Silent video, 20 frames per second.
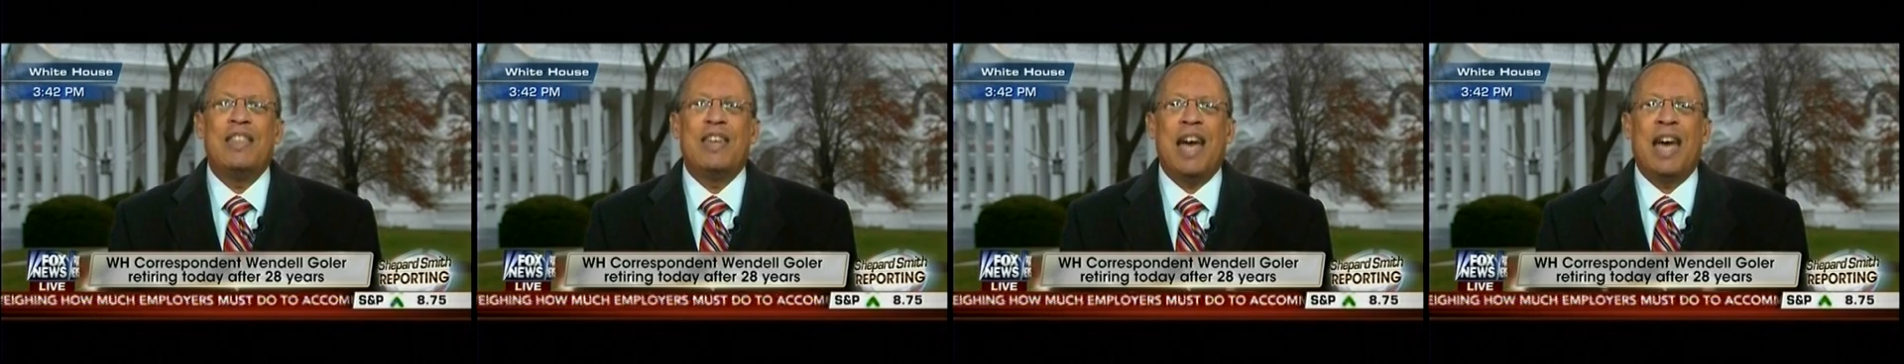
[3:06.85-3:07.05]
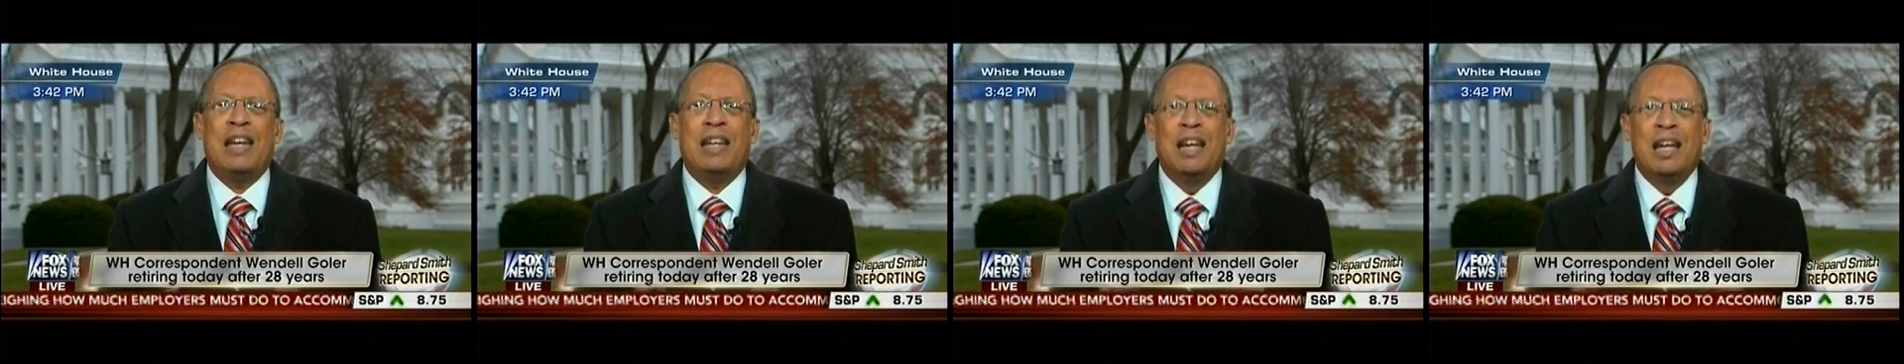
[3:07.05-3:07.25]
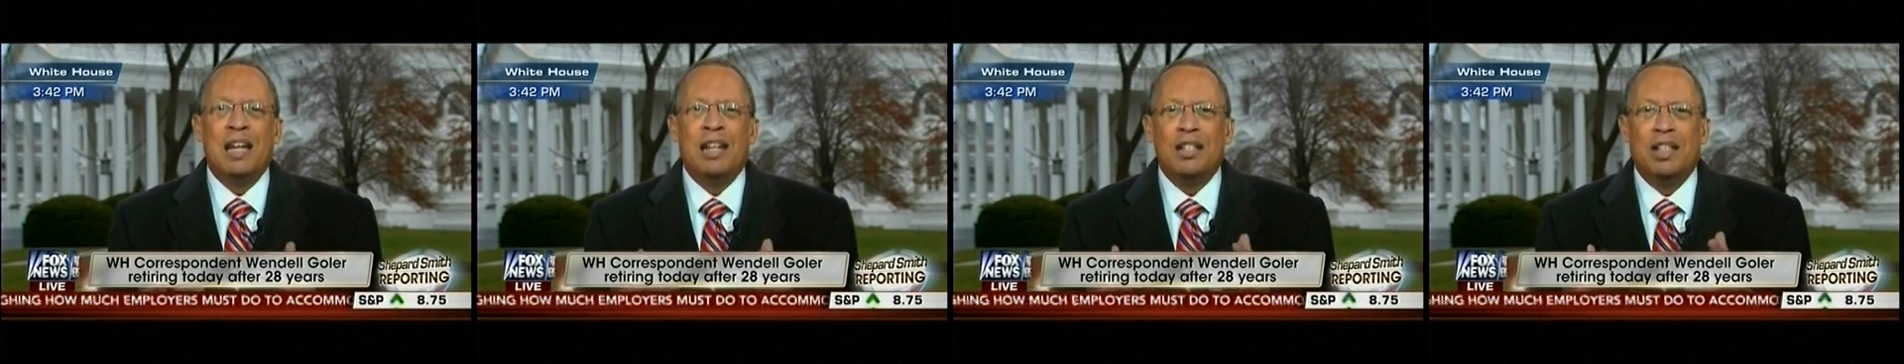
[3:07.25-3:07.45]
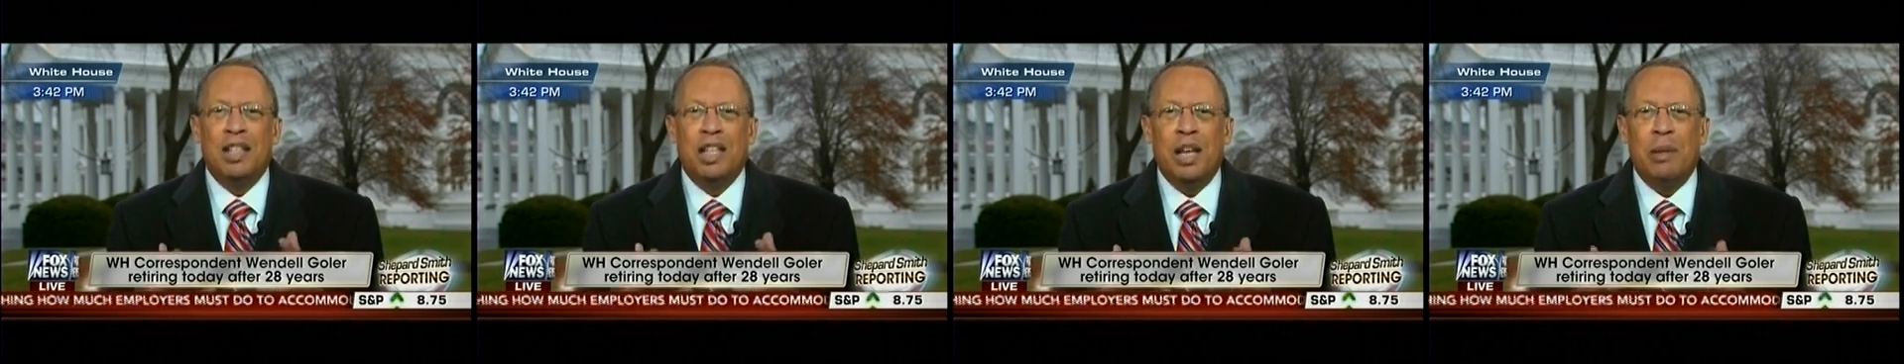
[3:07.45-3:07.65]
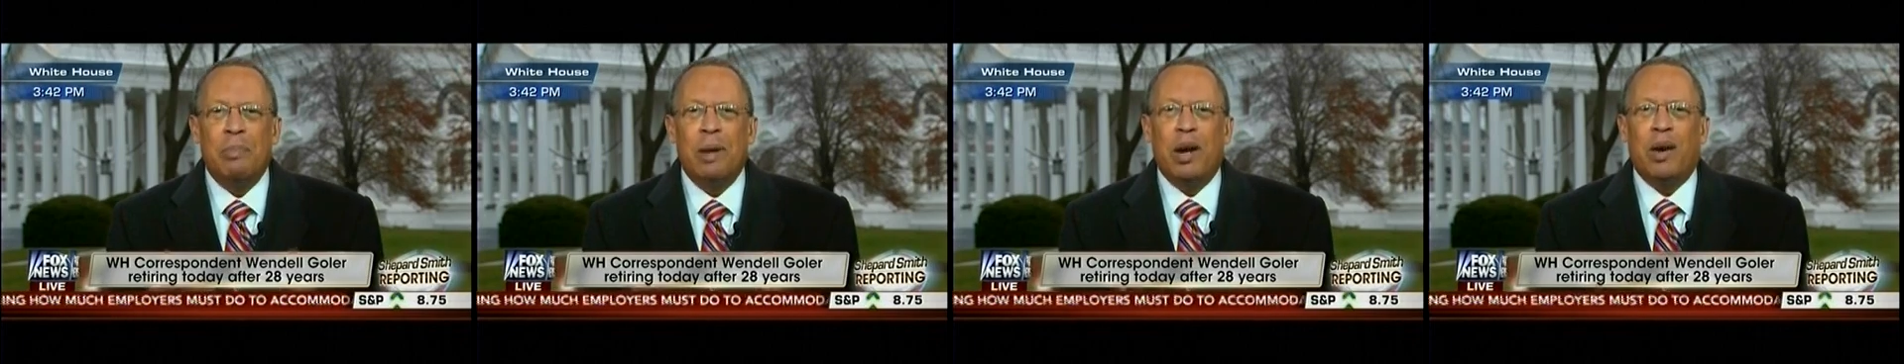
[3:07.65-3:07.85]
that to
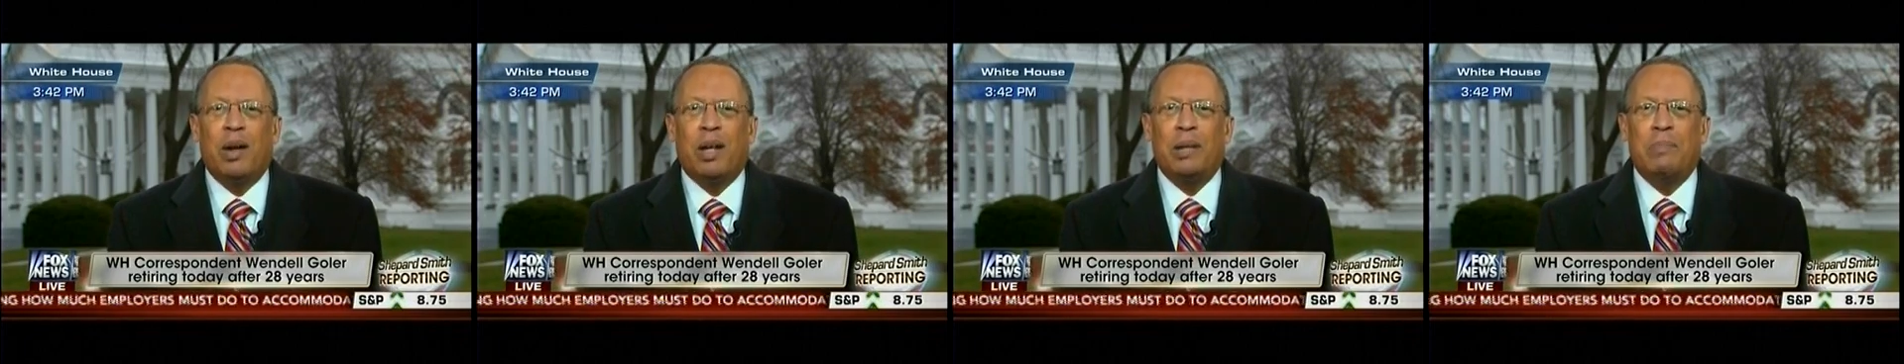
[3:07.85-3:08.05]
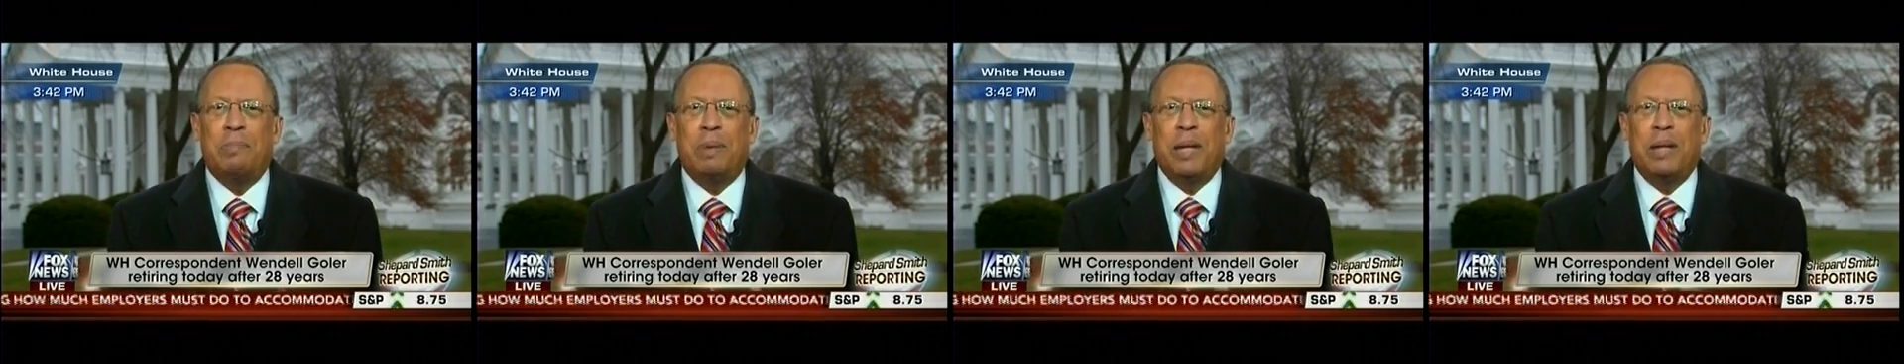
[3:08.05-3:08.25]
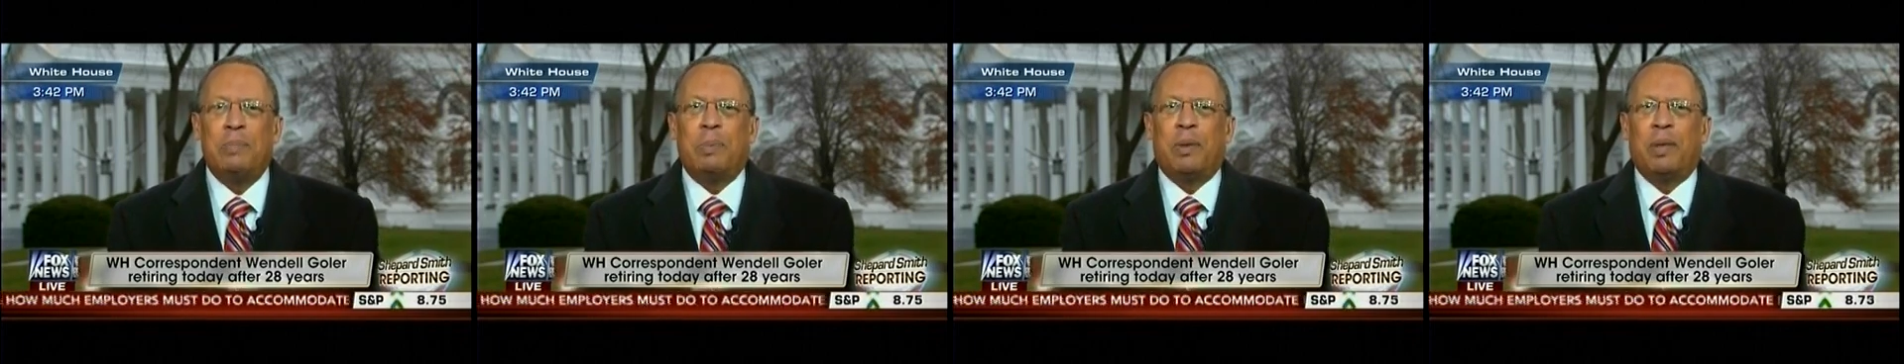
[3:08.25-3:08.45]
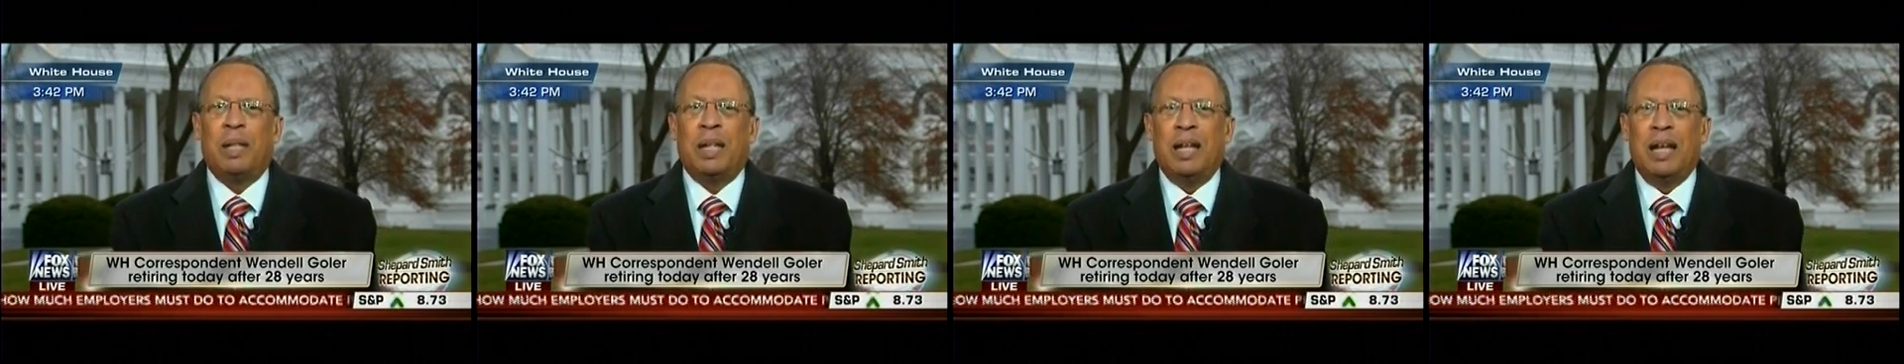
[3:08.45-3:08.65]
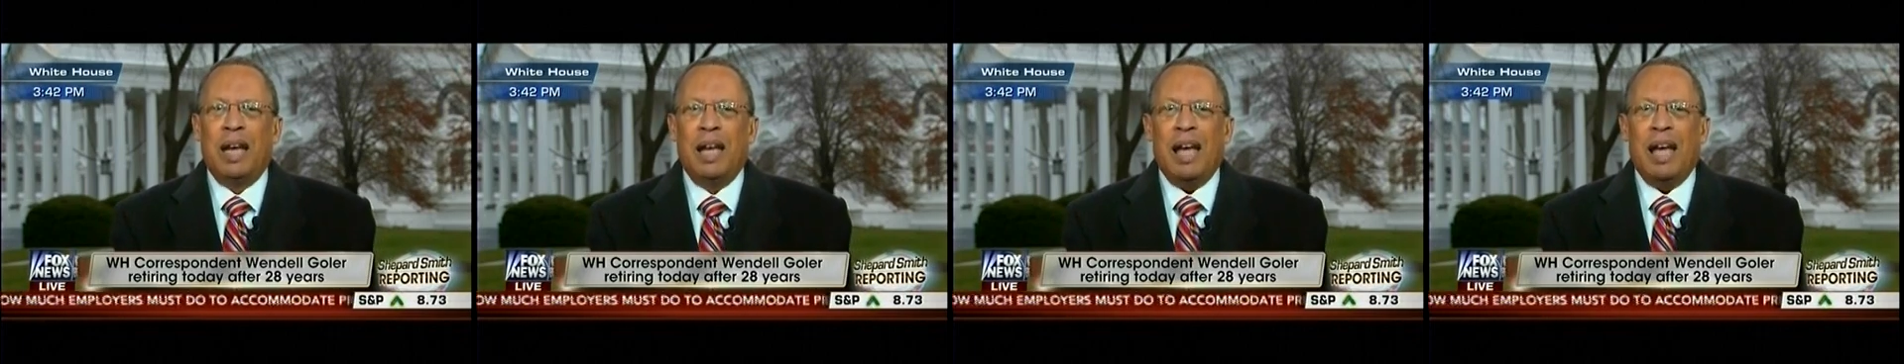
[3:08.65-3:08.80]
the American people,